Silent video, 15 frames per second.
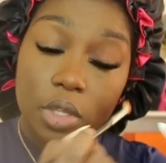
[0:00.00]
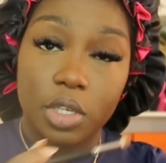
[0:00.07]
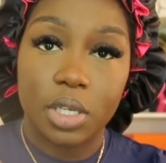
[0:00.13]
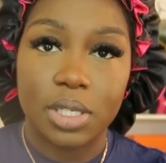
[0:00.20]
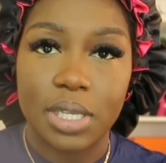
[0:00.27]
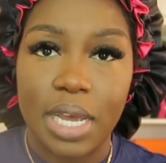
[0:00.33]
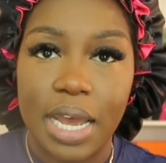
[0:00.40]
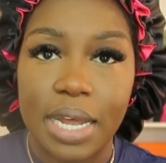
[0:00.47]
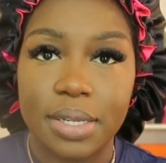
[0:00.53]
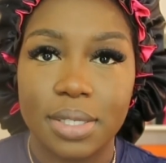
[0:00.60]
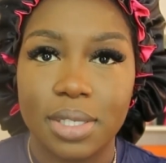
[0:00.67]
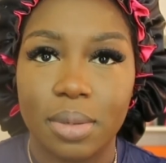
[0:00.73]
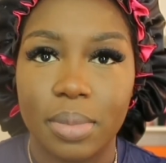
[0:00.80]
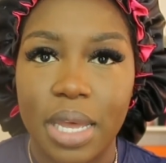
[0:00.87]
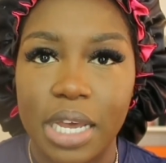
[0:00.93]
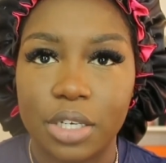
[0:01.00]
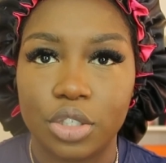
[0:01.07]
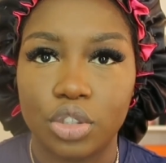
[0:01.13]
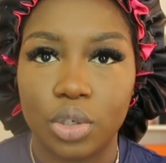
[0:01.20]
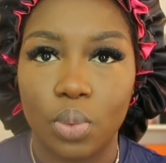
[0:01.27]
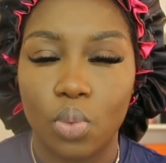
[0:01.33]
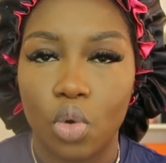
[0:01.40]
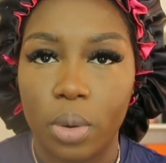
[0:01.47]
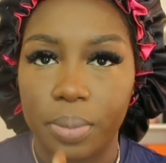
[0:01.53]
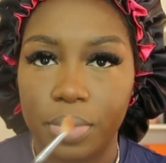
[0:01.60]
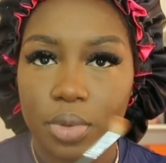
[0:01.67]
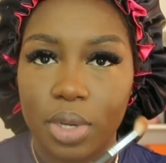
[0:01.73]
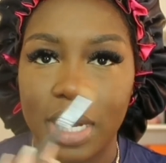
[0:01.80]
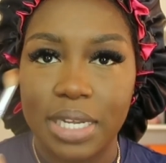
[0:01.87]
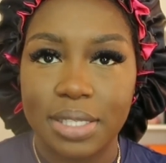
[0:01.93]
Just add some extra
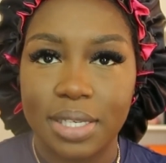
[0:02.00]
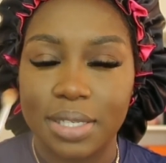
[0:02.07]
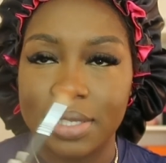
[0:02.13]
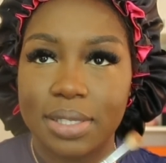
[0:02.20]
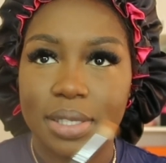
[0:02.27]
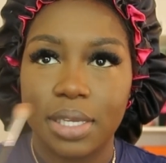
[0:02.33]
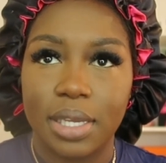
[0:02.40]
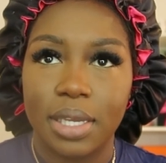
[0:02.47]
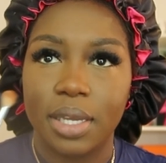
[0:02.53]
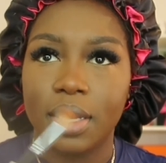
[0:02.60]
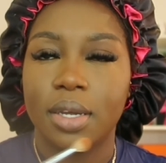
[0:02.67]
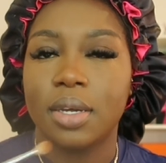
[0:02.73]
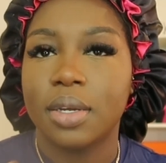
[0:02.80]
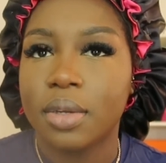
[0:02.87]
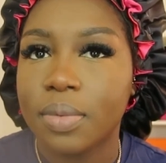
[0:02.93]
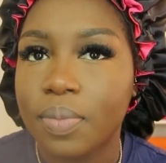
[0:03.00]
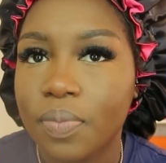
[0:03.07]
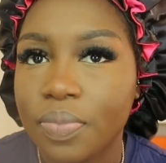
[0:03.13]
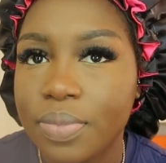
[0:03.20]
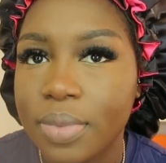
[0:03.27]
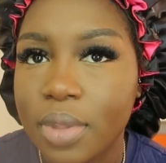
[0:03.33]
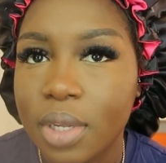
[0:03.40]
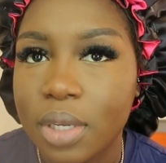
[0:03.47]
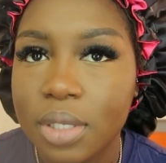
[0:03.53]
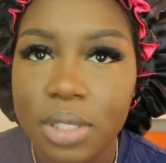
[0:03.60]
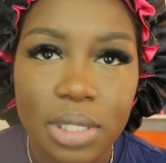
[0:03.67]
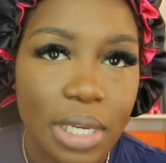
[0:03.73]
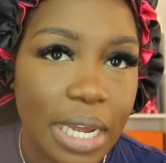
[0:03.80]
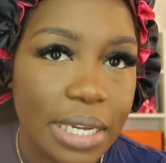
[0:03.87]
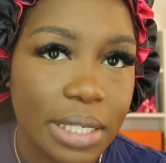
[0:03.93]
warmth. You guys can see
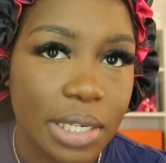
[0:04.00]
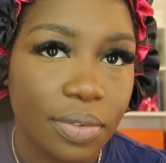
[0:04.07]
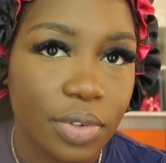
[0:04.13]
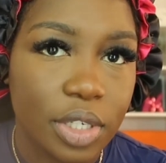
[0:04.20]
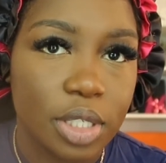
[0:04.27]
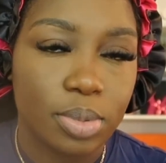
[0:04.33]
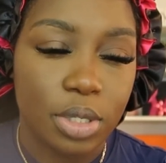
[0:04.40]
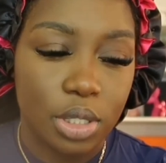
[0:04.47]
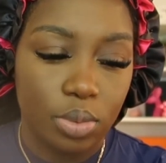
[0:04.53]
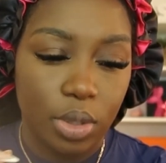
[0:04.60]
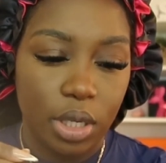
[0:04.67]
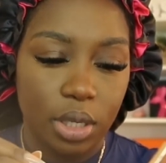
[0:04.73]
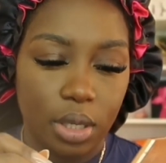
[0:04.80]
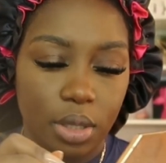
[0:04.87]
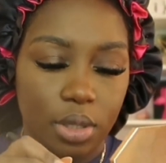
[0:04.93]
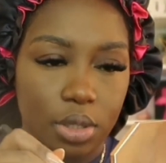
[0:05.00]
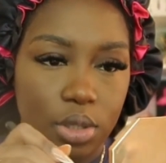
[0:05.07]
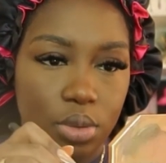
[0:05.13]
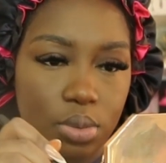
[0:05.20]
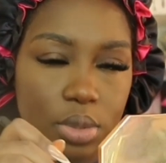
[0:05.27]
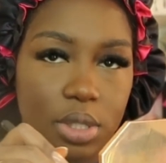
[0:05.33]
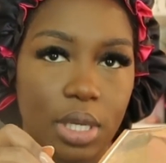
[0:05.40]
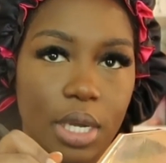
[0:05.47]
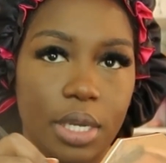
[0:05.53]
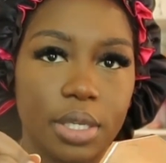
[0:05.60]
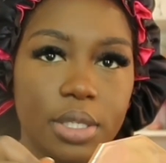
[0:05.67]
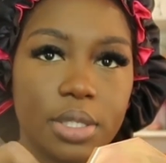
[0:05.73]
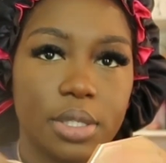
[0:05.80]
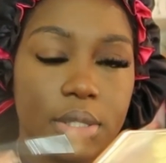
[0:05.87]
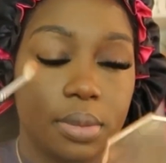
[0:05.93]
slight difference between the two
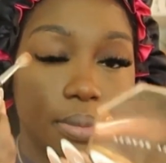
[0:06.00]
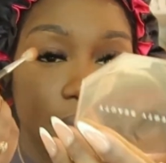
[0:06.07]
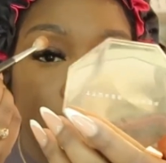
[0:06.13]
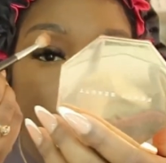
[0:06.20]
sides.